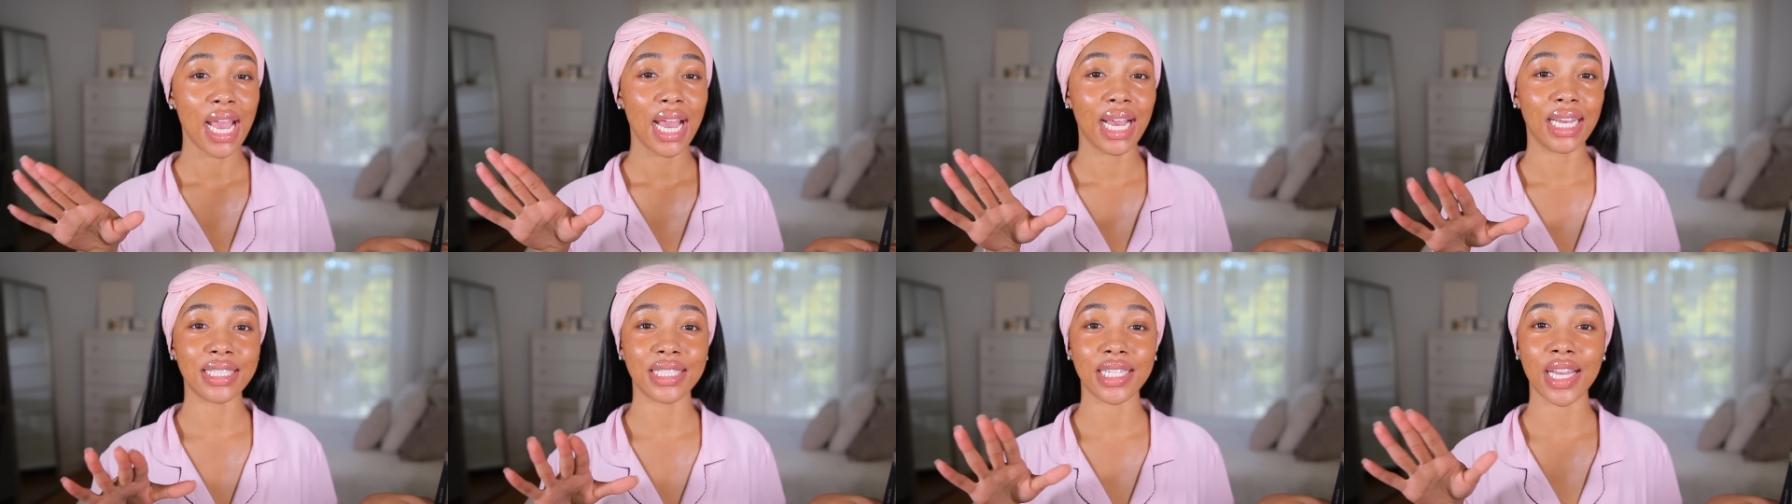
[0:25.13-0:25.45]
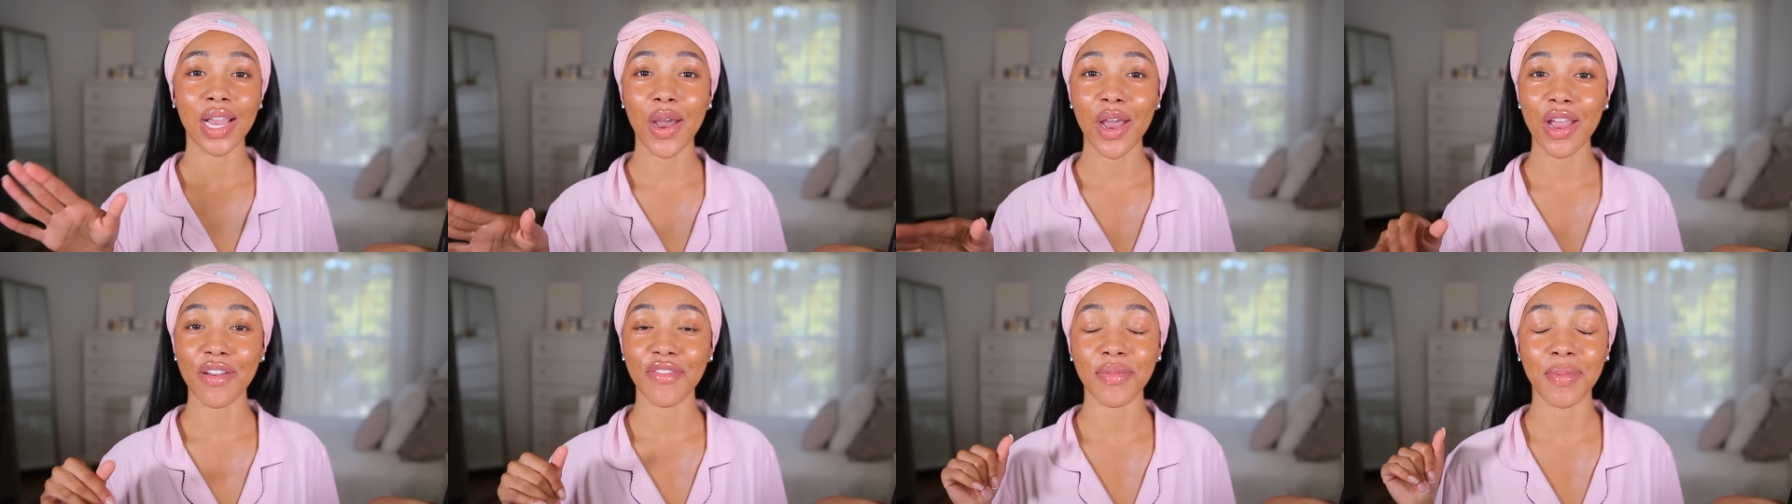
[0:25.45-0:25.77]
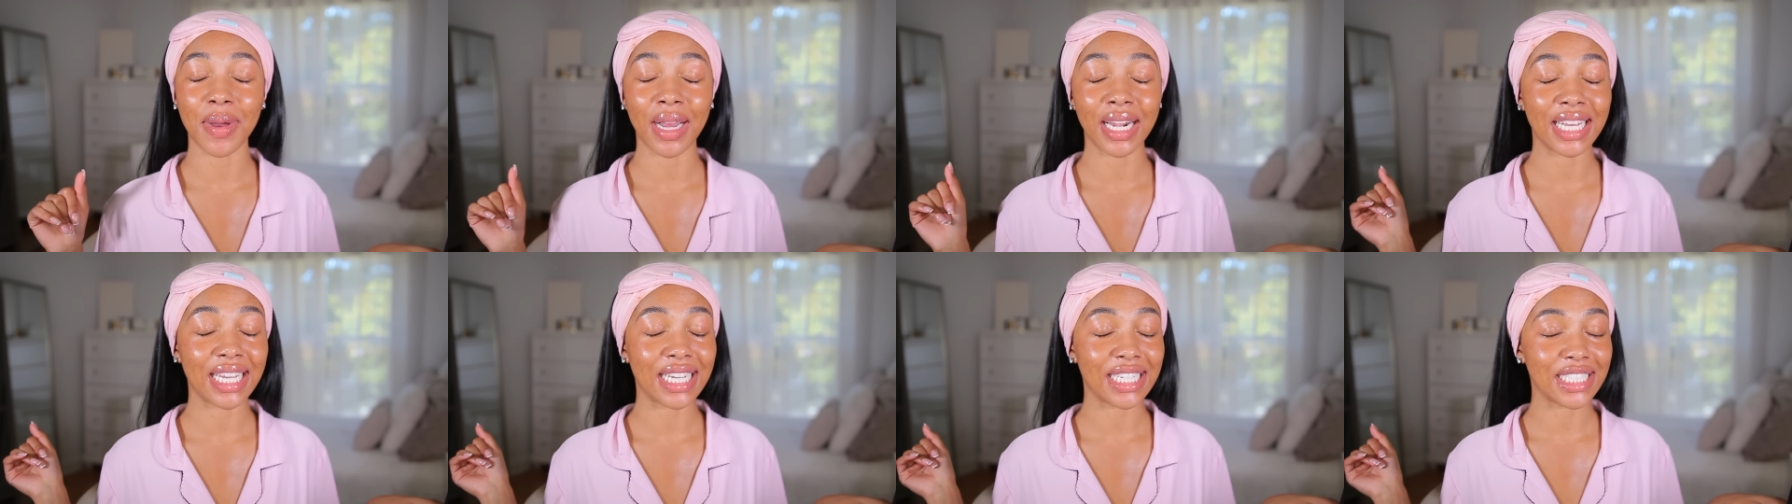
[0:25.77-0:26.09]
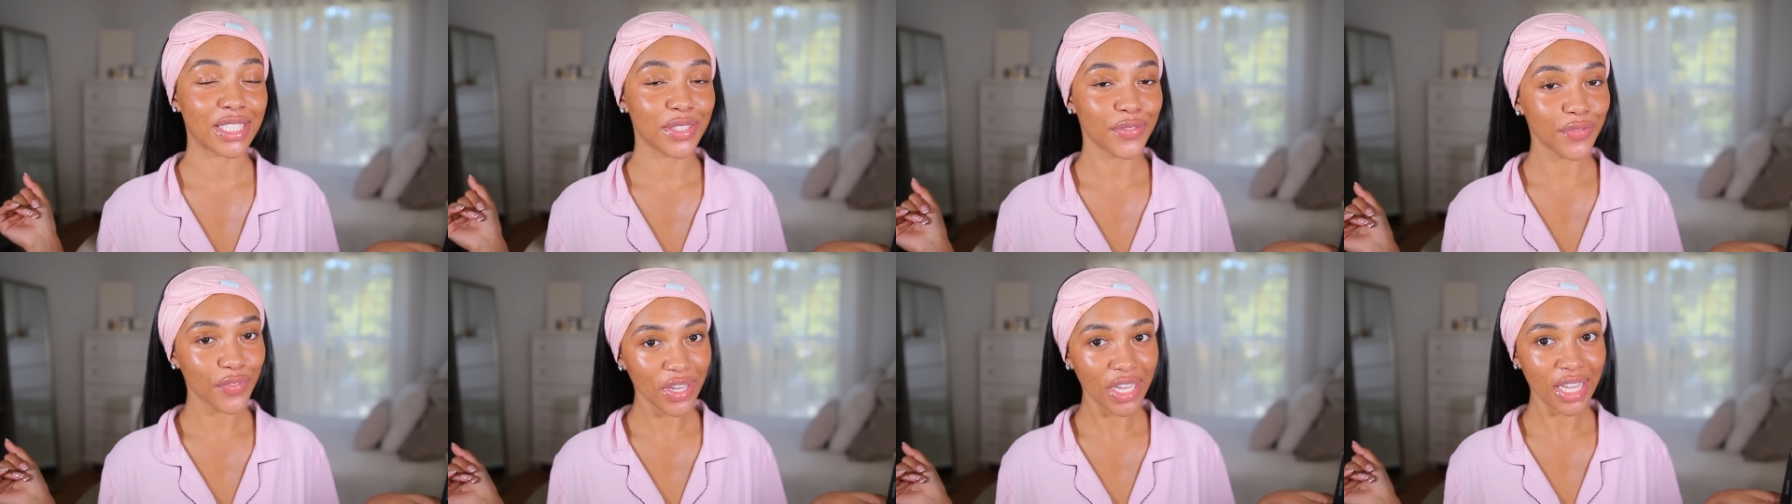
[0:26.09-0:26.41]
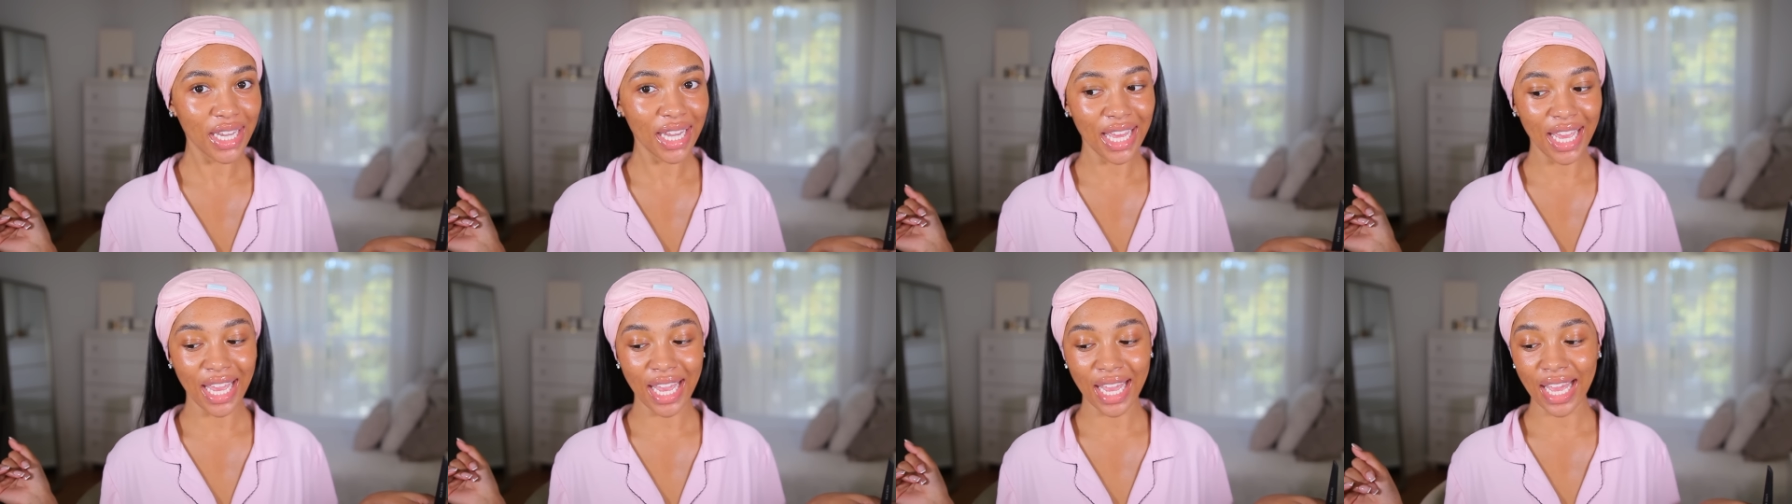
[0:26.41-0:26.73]
and see how everybody is
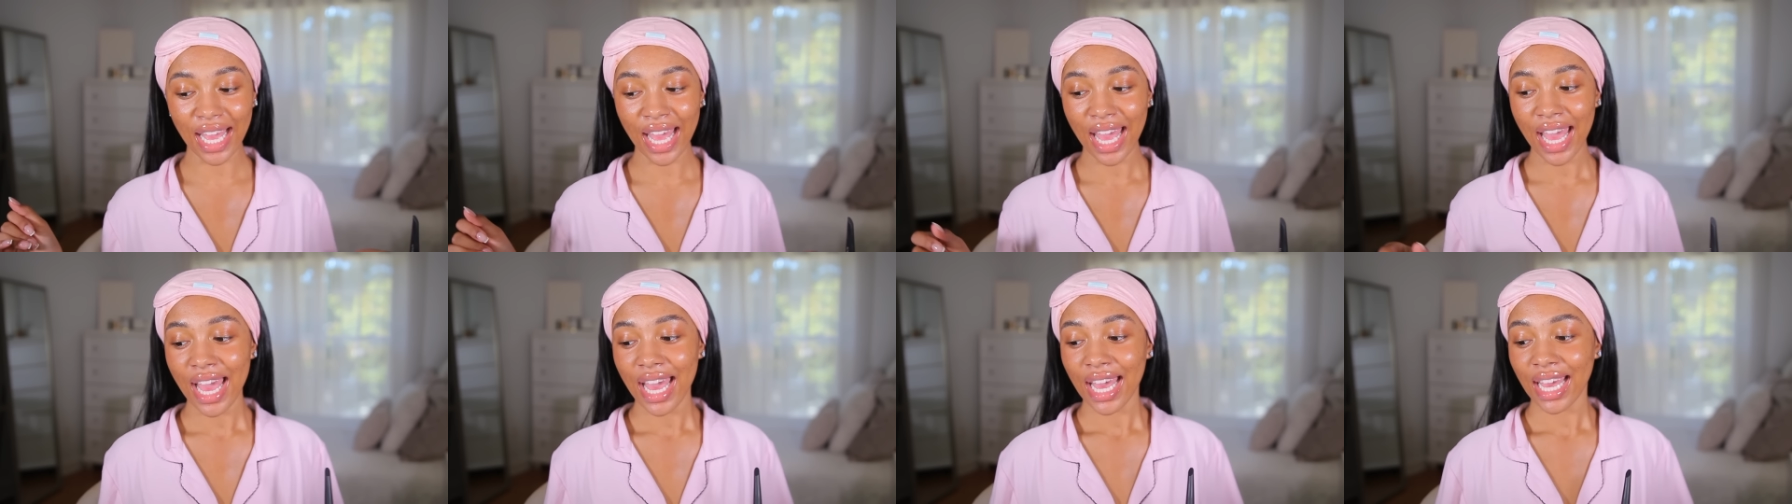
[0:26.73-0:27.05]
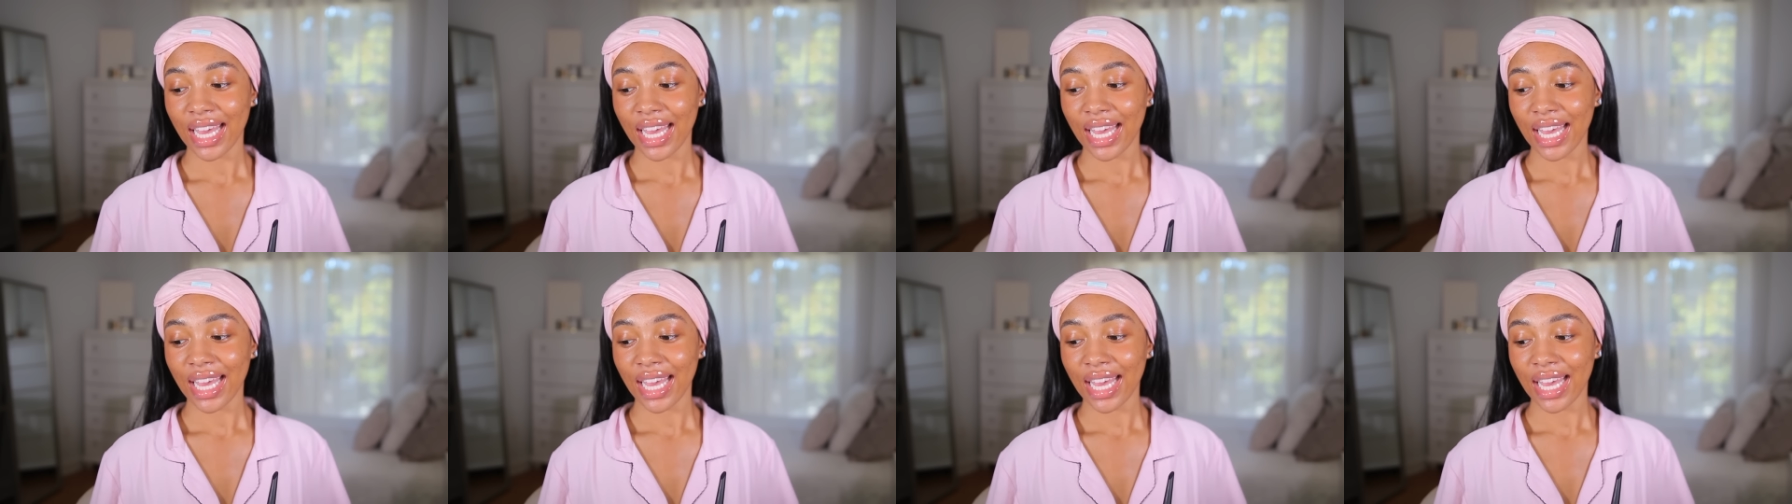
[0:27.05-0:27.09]
feeling.